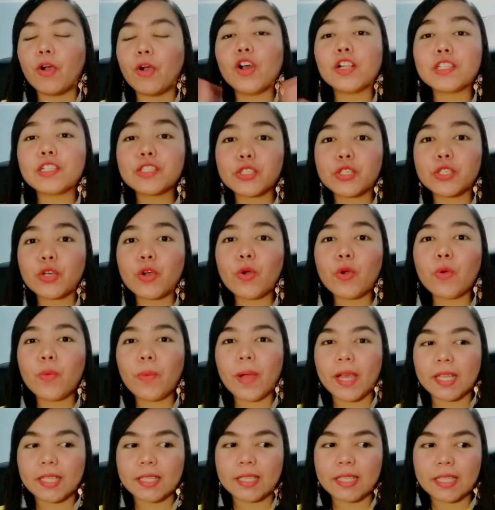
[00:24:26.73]
also
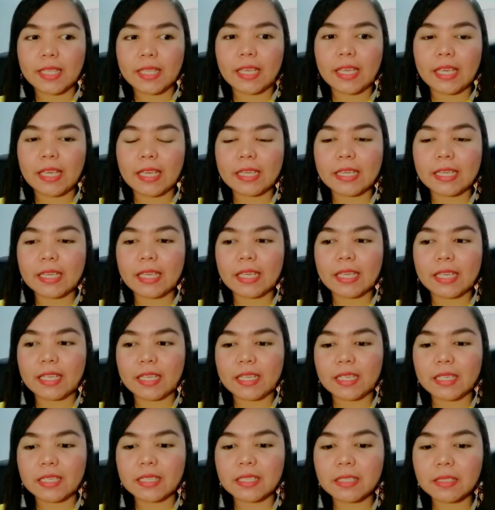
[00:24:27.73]
one thing
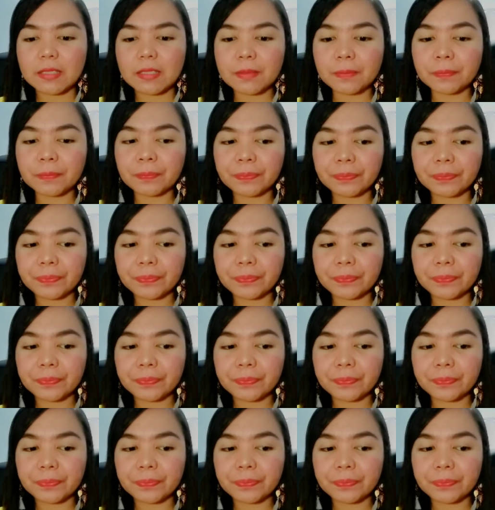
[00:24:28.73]
is